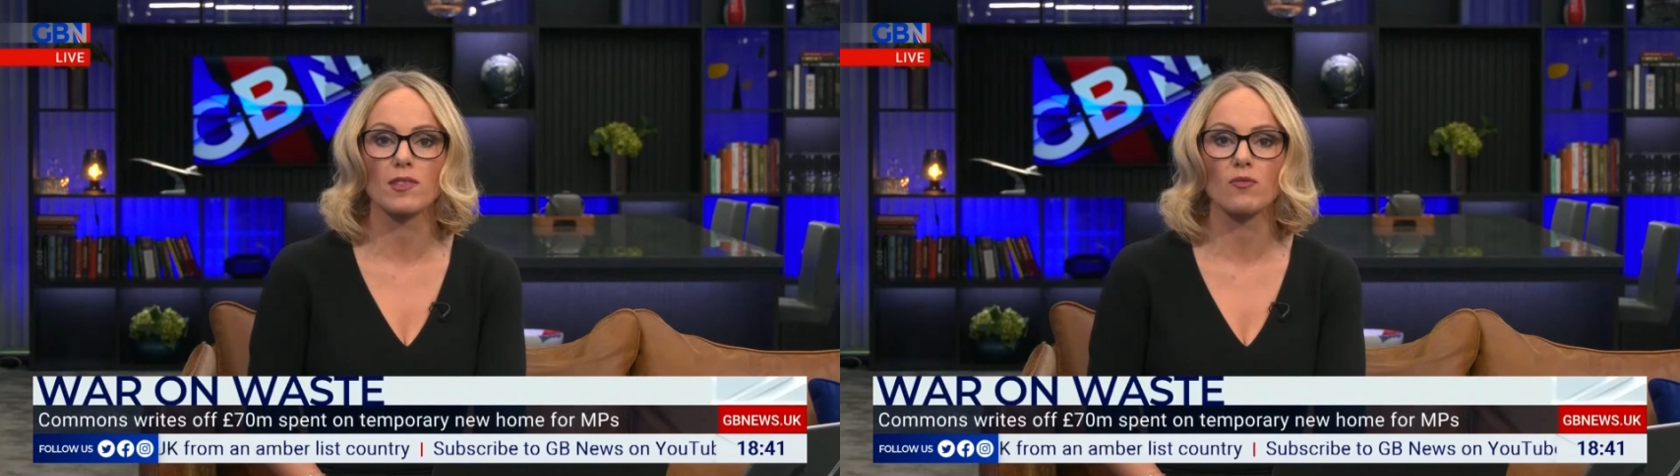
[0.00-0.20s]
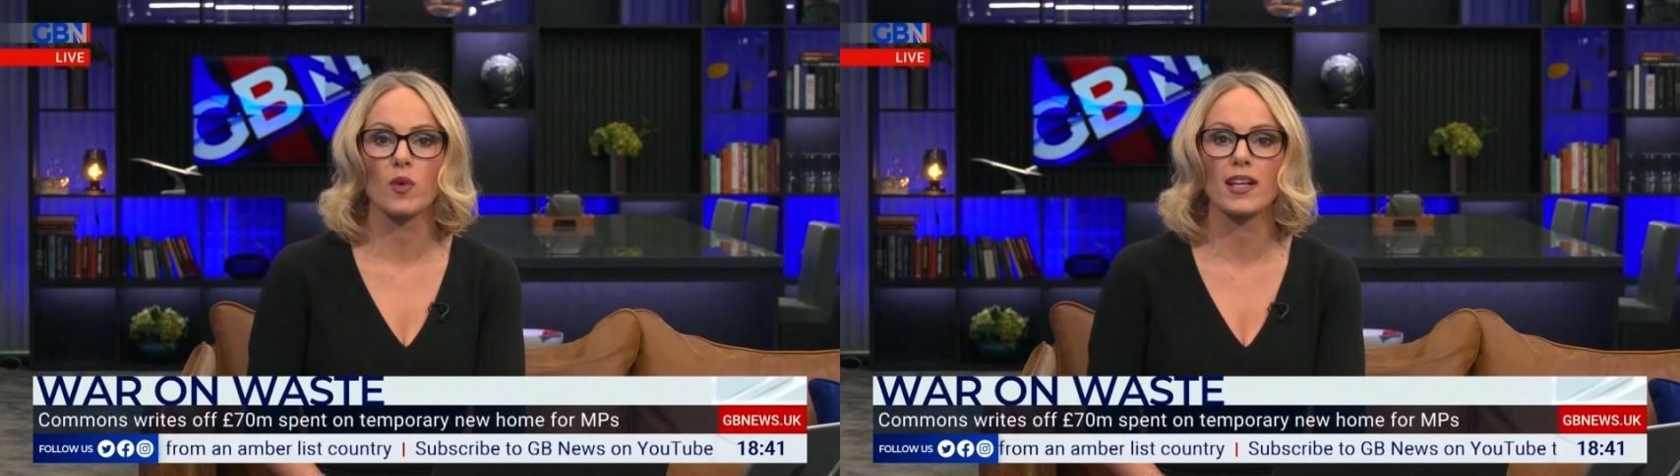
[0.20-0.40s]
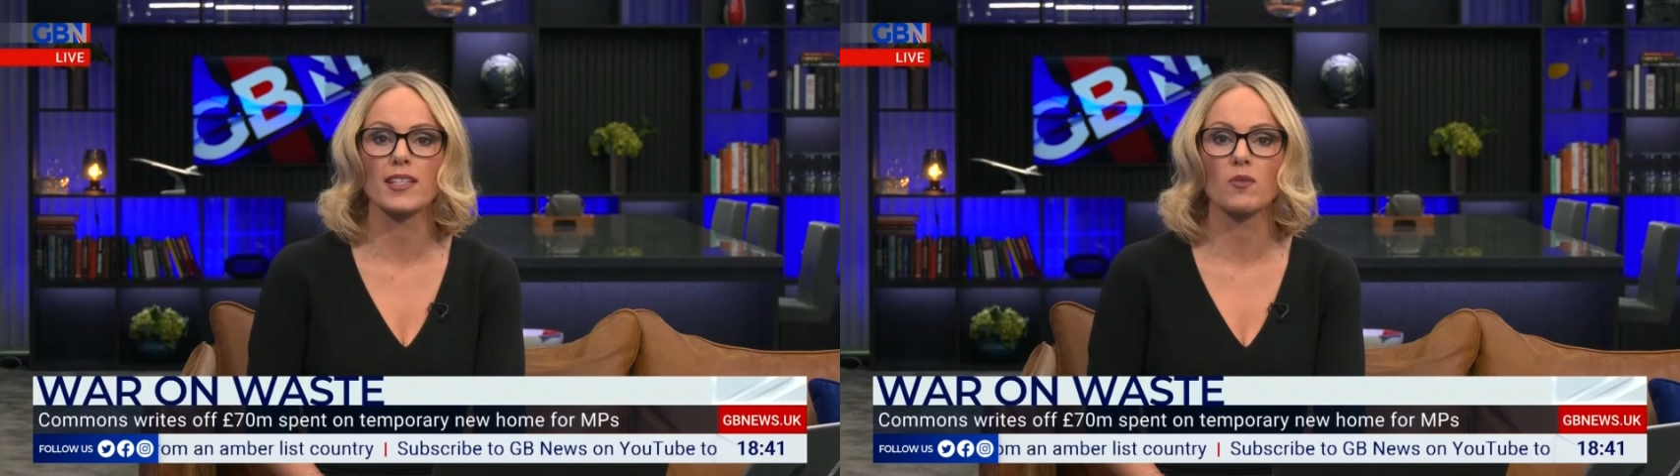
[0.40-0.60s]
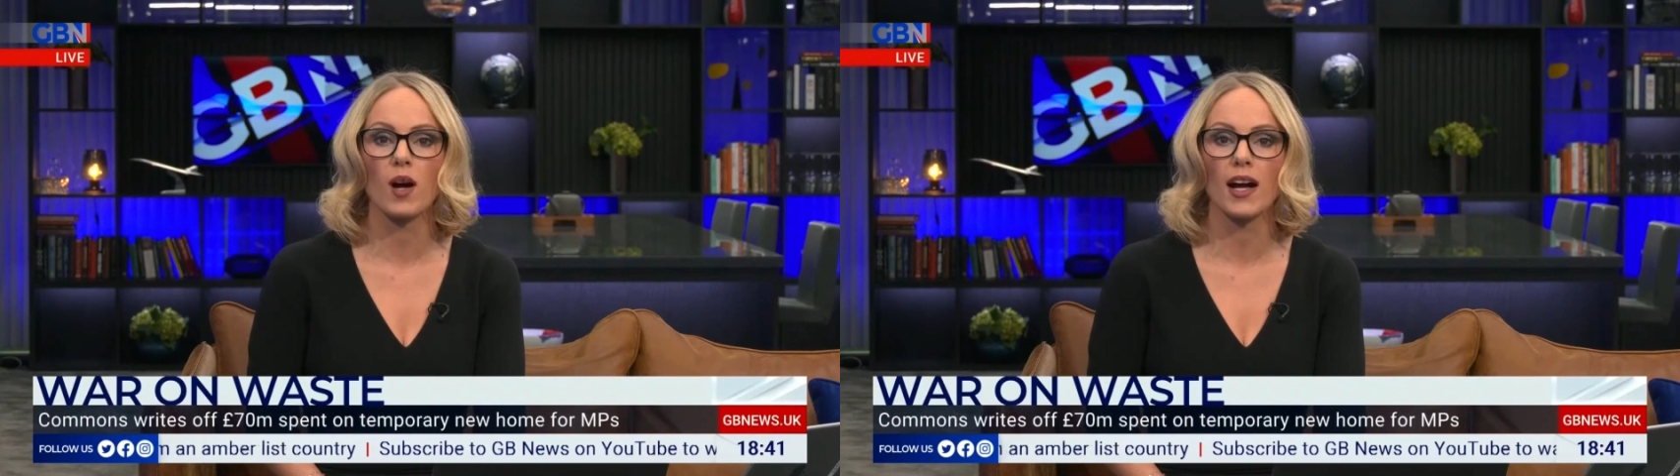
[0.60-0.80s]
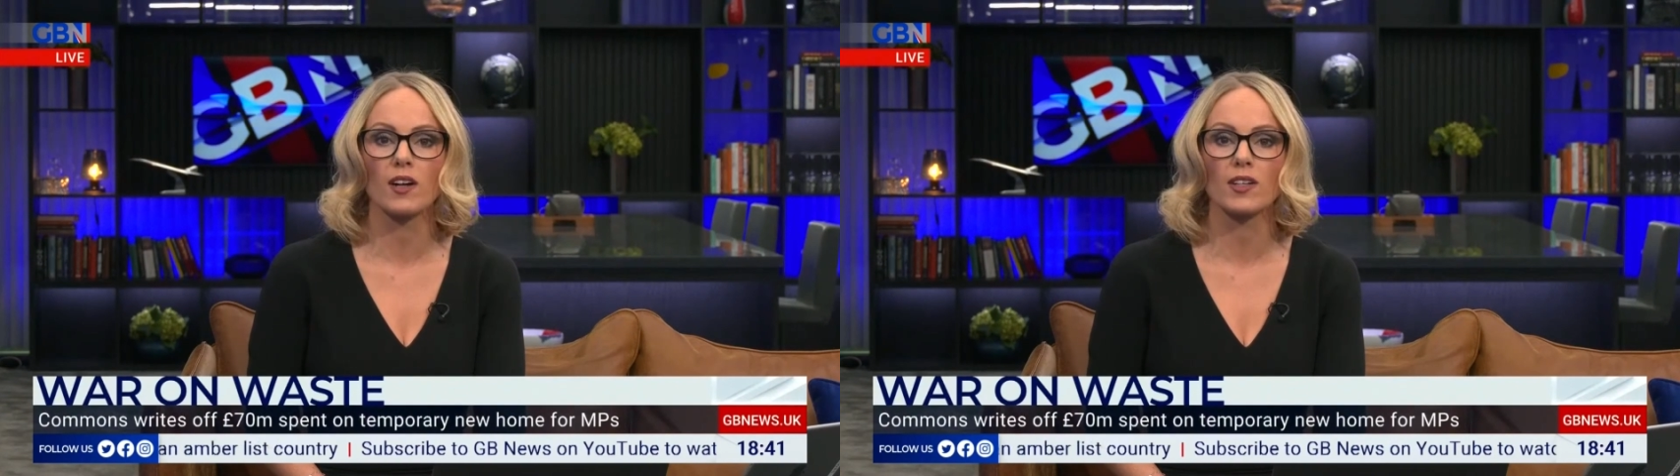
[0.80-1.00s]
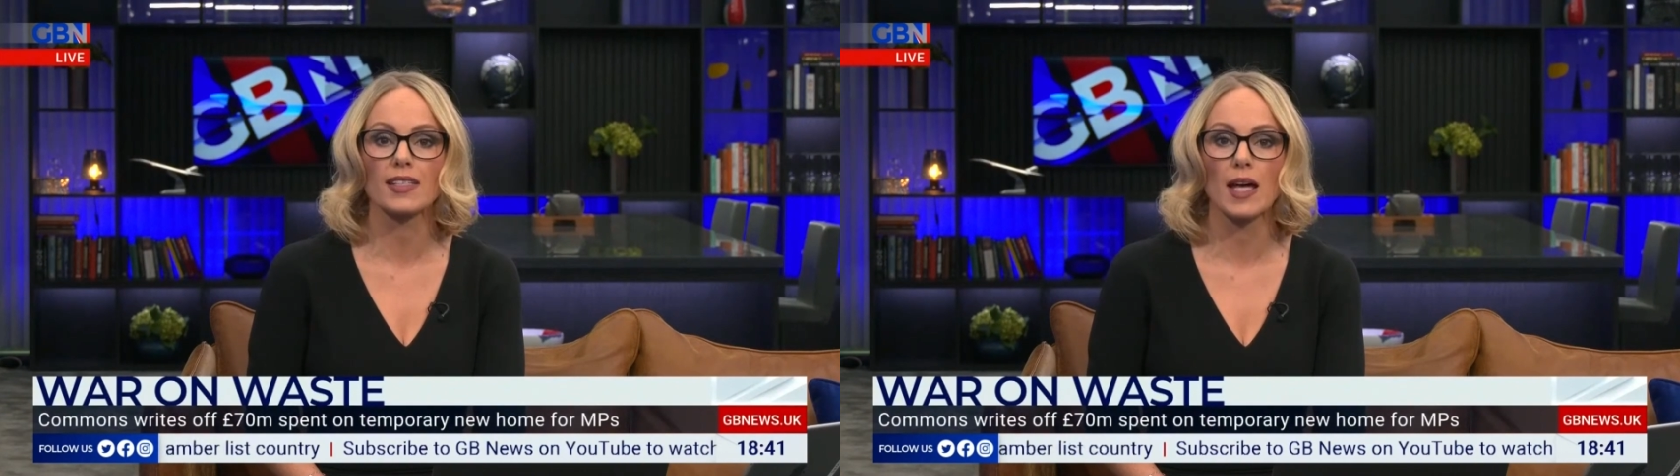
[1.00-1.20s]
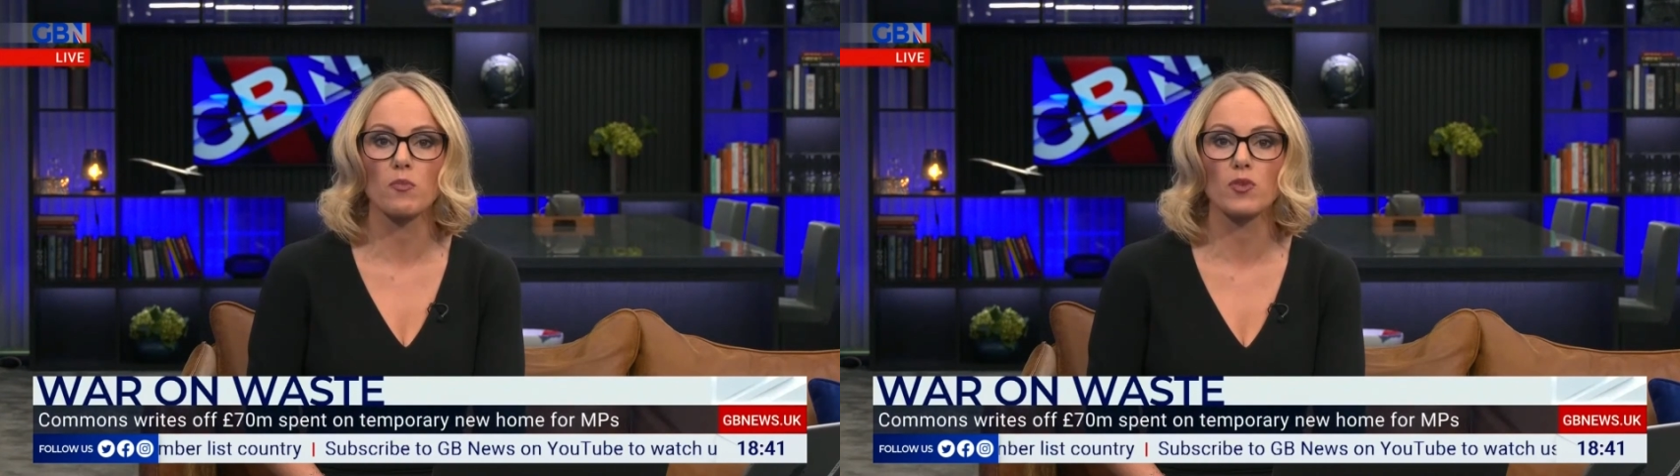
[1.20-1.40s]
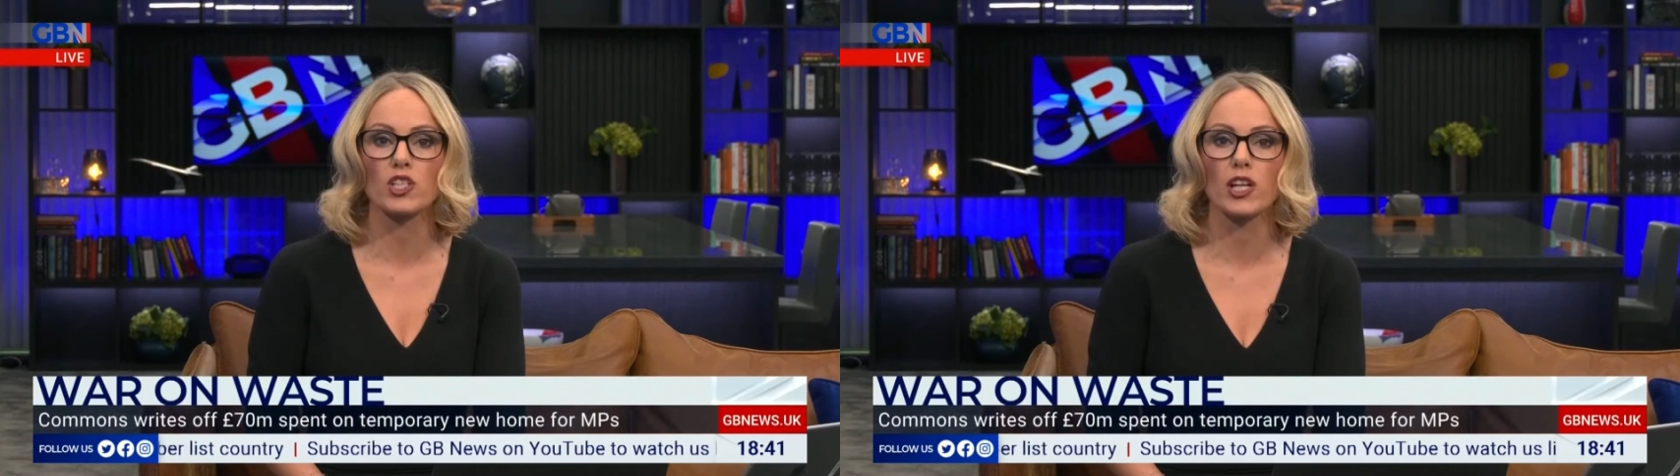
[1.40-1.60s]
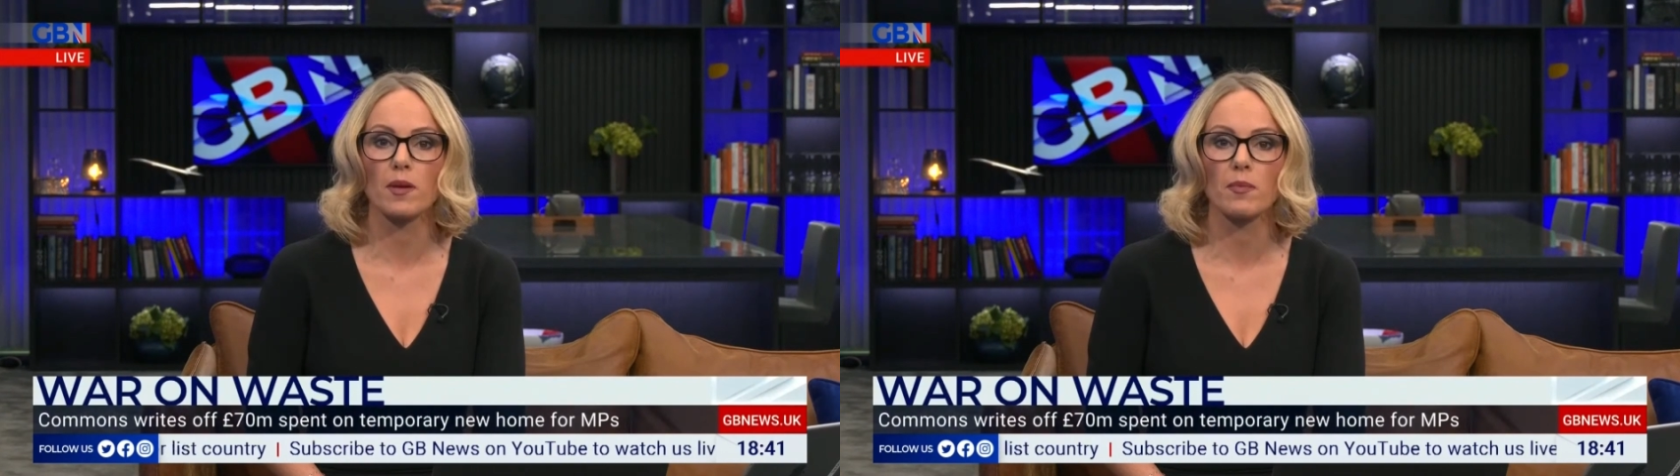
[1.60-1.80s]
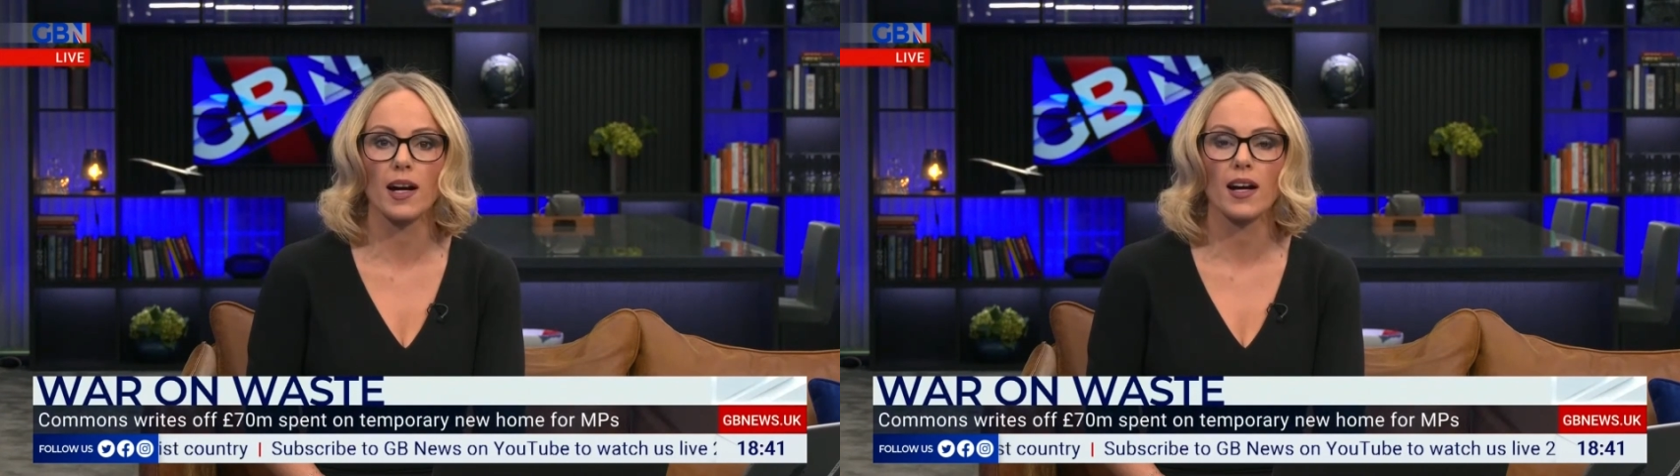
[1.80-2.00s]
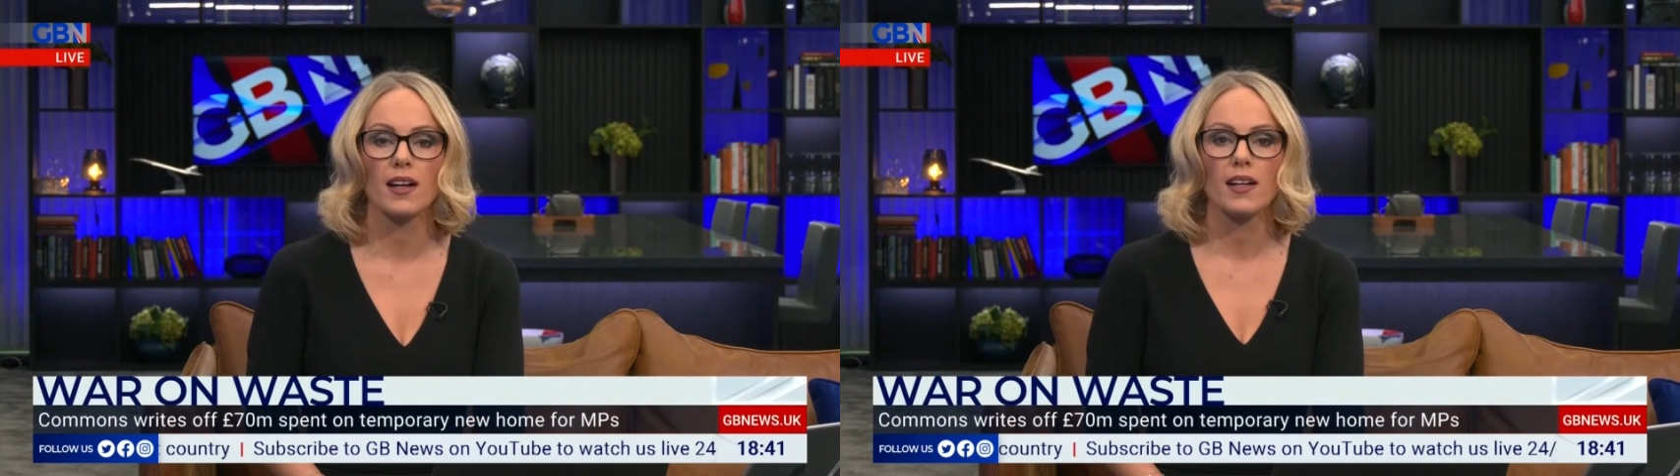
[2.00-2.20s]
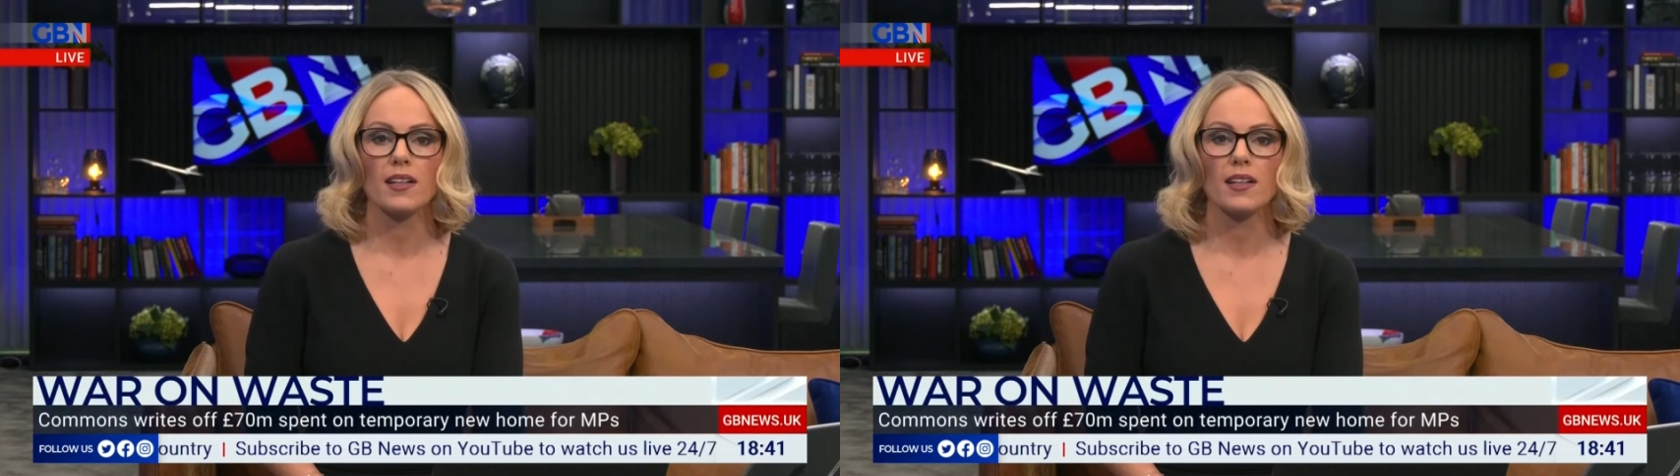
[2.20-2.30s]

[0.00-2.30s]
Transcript: of wasted work on a temporary chamber.